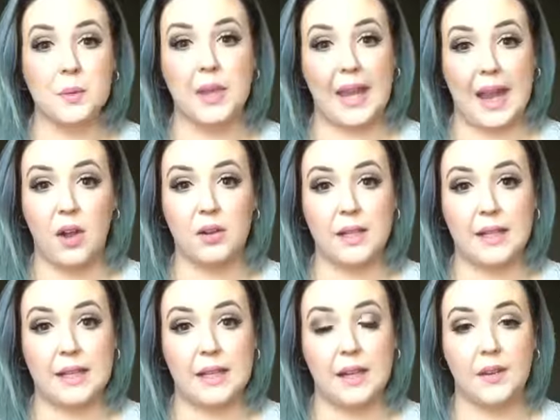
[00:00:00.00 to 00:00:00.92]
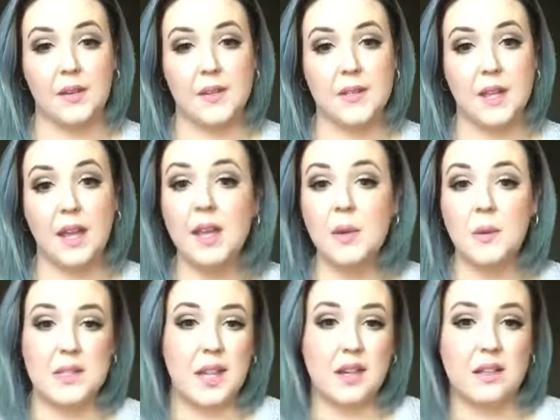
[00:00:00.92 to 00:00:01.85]
really out anything else. It
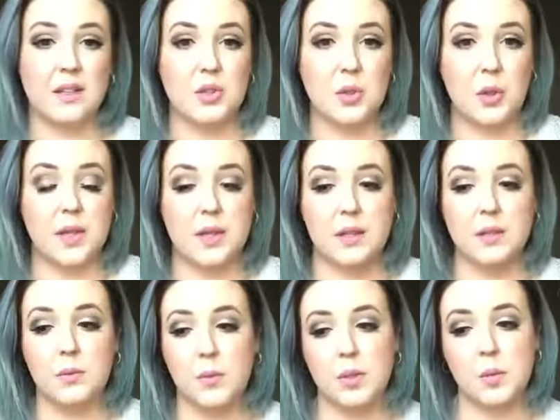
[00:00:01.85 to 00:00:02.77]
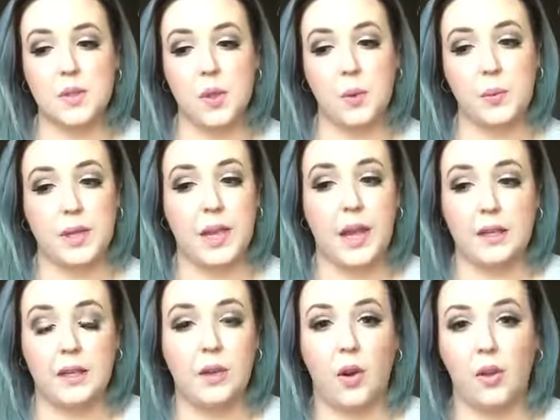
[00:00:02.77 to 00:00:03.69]
was that initial kit, which was only
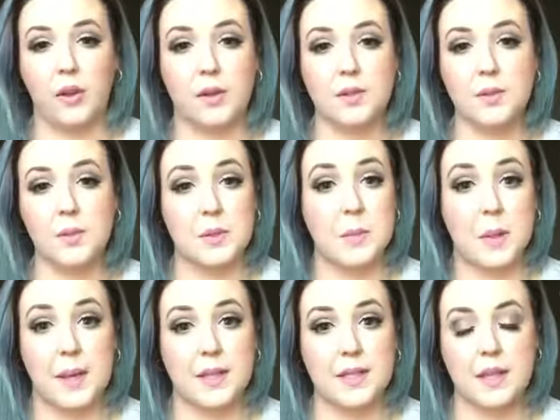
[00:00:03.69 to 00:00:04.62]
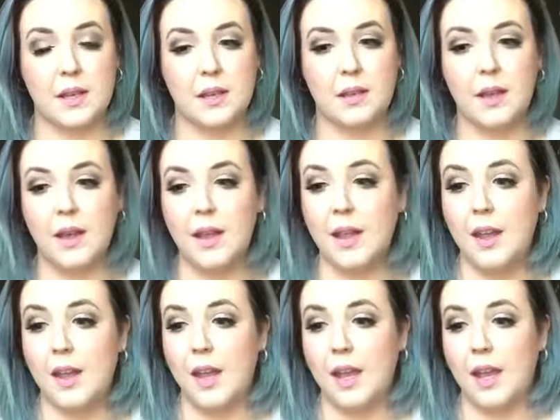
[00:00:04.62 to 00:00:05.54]
$80, was my base kit,
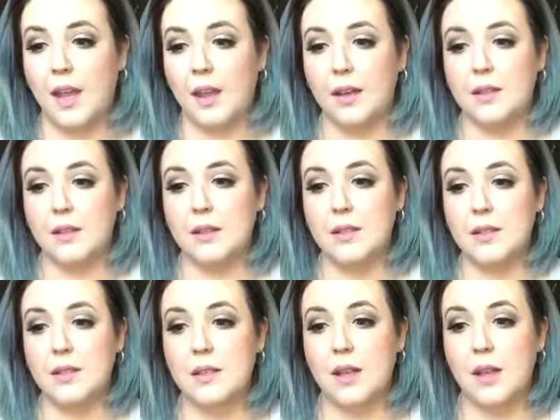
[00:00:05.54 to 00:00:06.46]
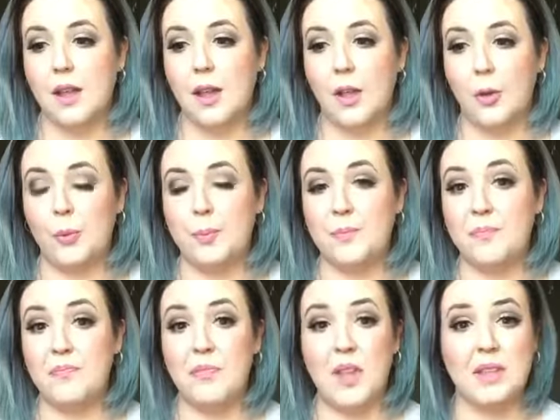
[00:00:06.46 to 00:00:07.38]
and
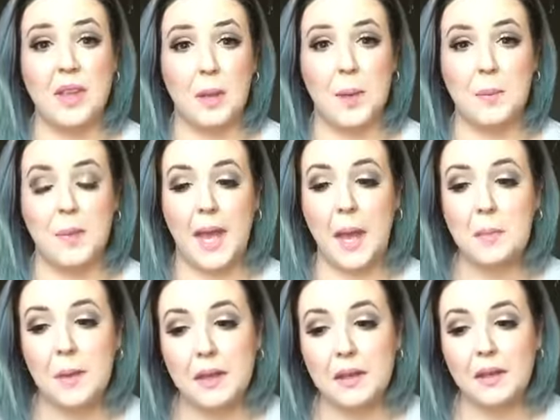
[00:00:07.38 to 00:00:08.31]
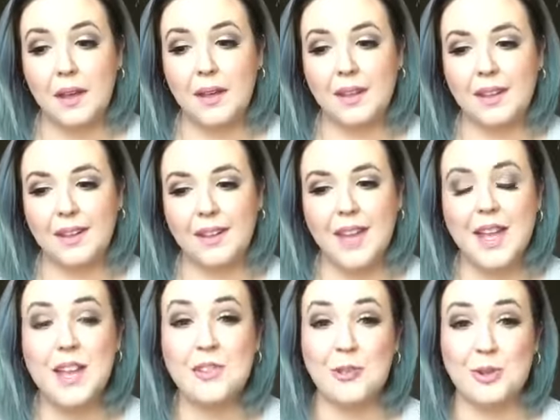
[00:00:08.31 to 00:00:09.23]
that made me happy.
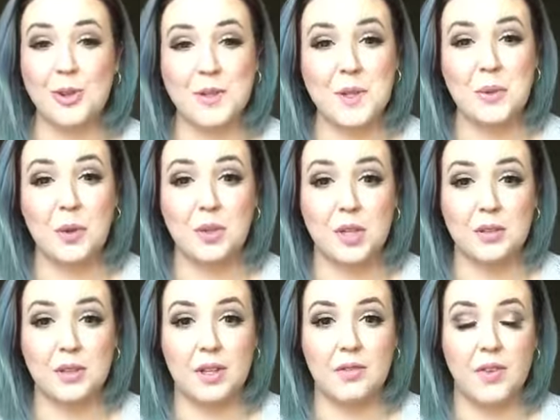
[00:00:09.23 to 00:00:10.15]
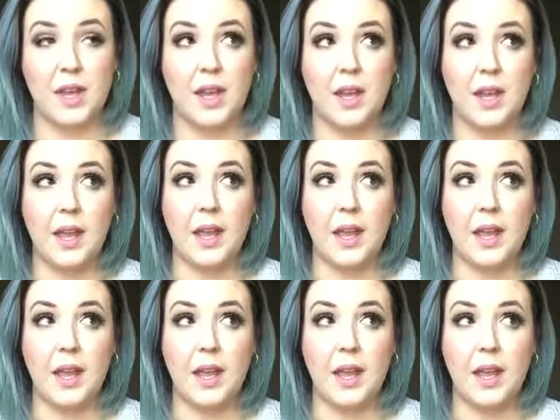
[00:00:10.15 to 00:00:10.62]
There's also no yearly fee.